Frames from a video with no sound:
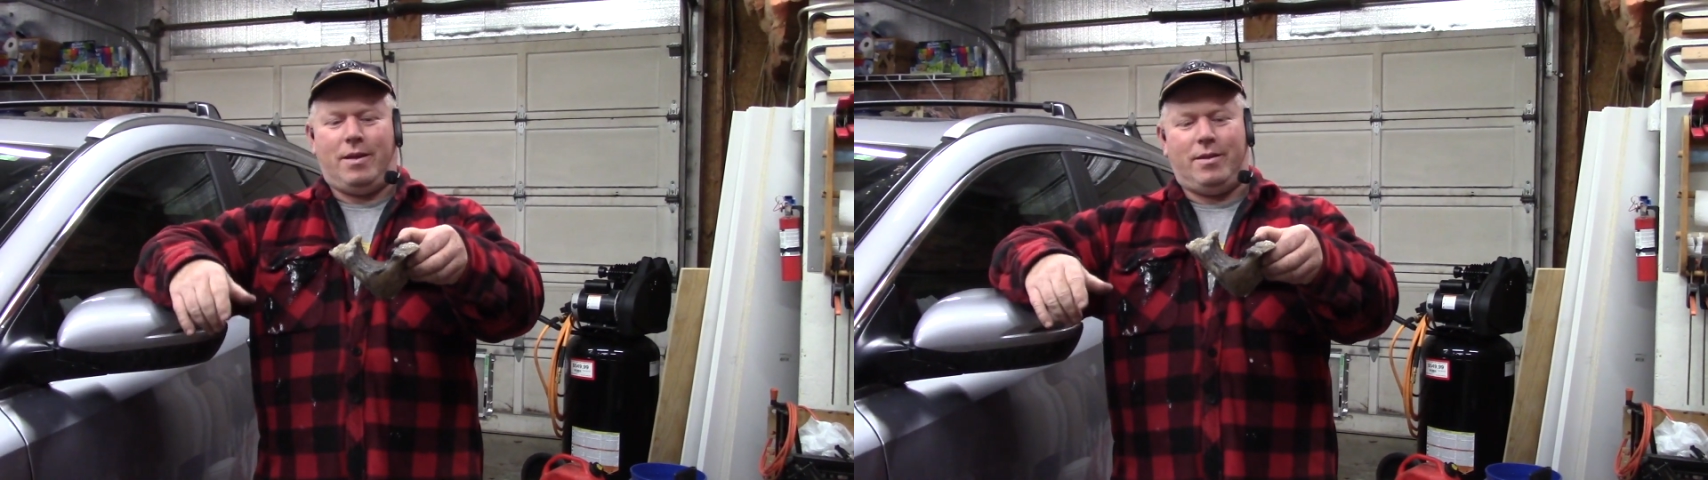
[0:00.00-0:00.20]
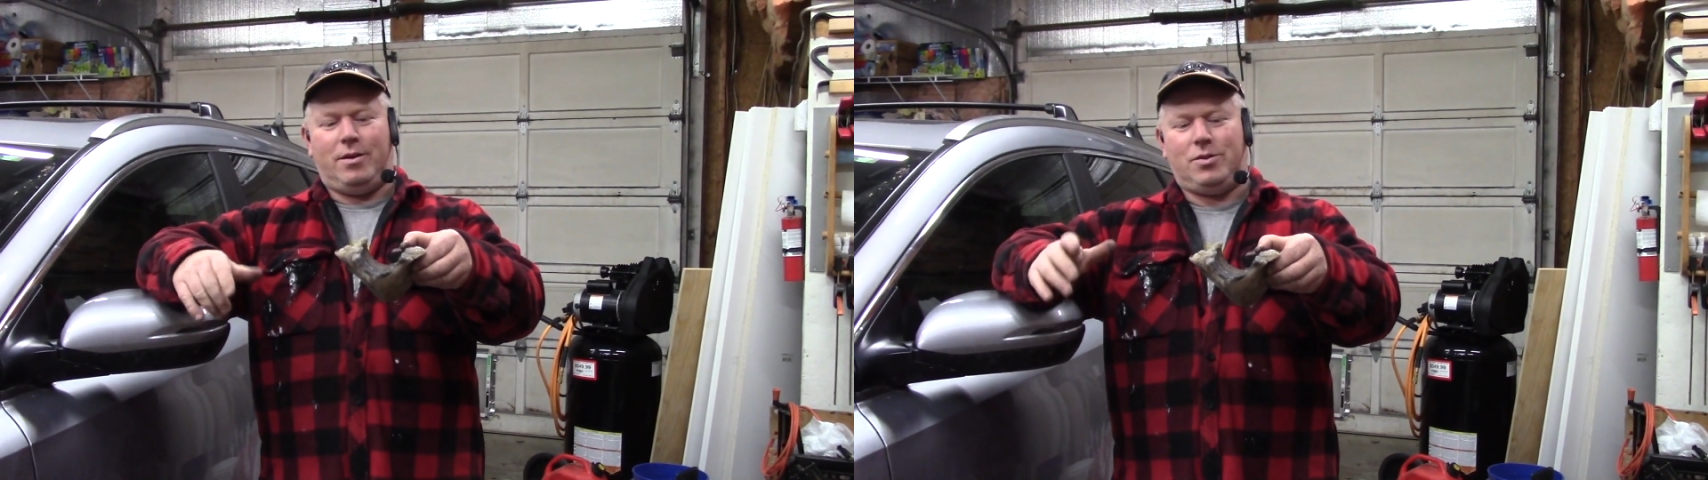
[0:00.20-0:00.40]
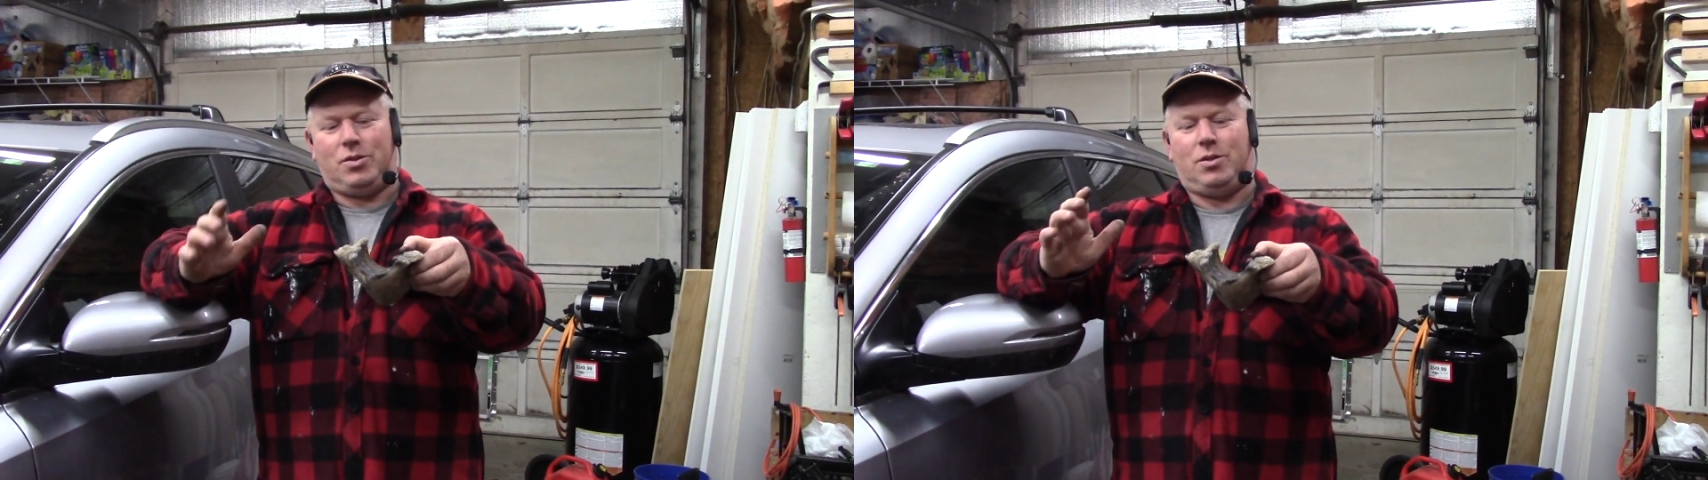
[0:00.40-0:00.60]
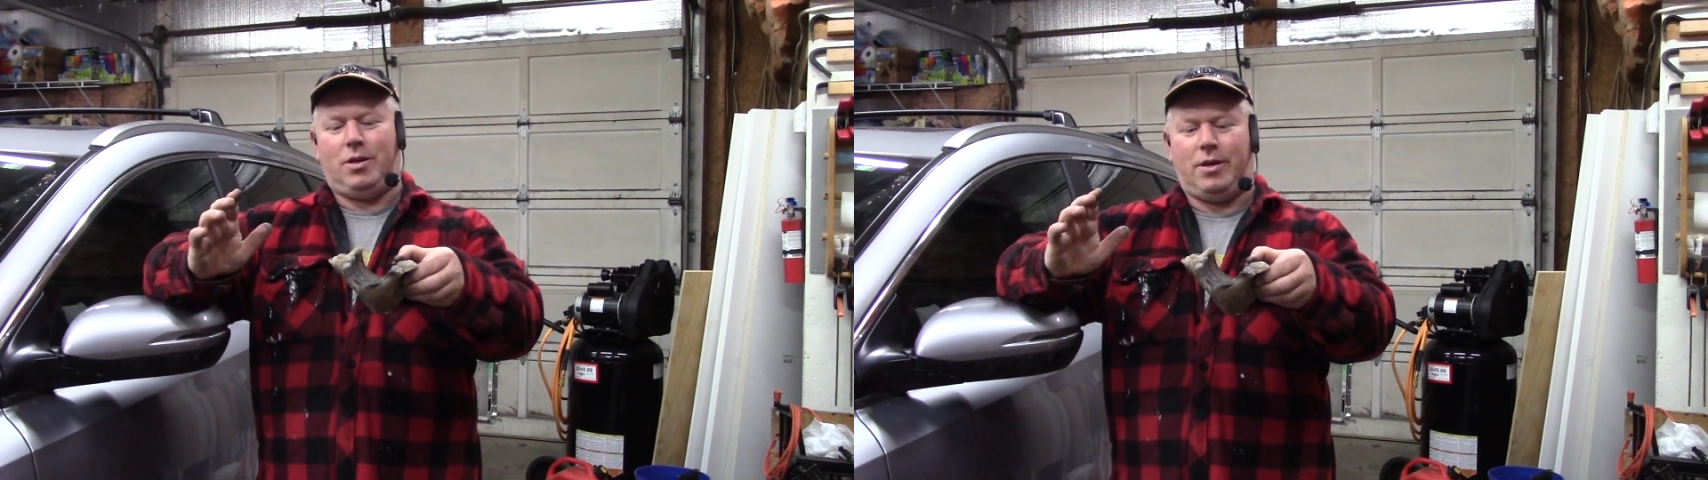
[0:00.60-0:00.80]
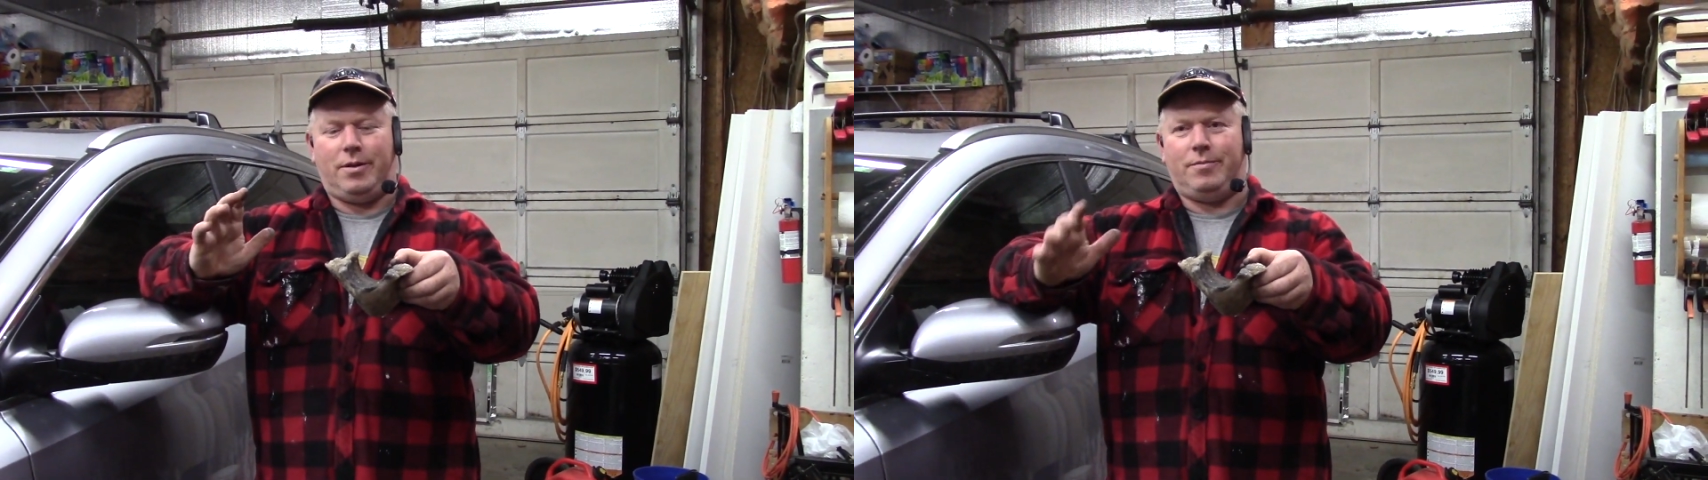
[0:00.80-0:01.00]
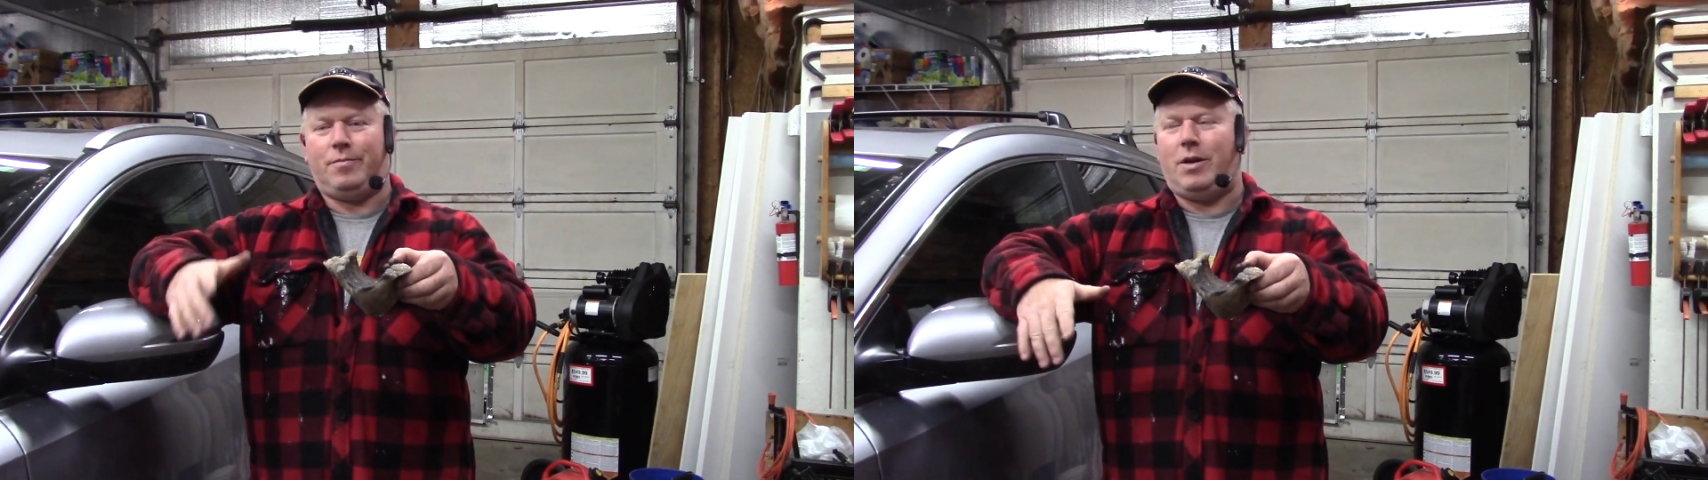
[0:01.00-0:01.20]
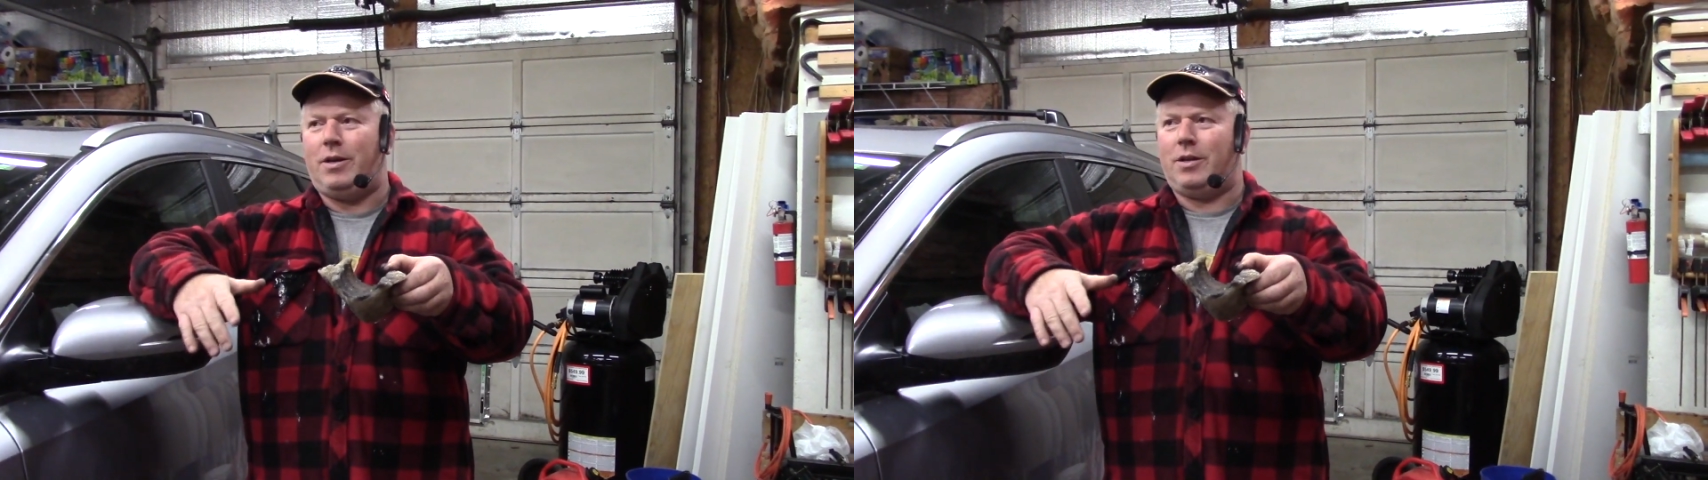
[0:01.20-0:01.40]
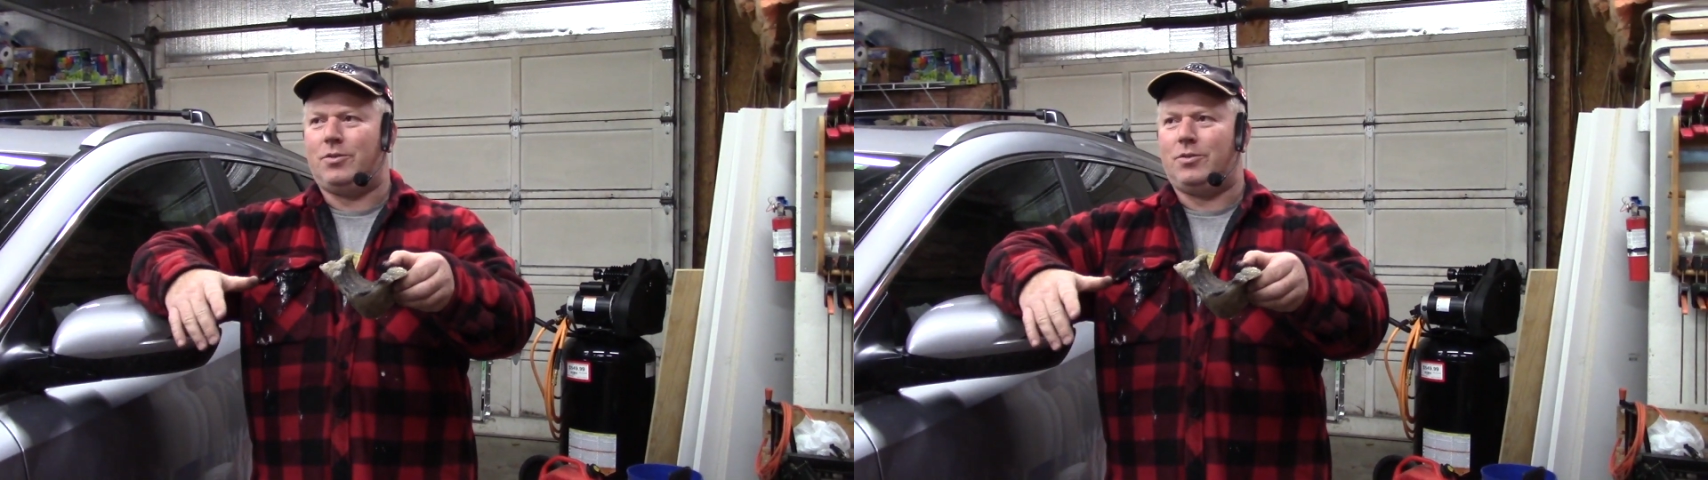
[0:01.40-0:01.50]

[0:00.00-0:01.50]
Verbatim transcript: There's uh, an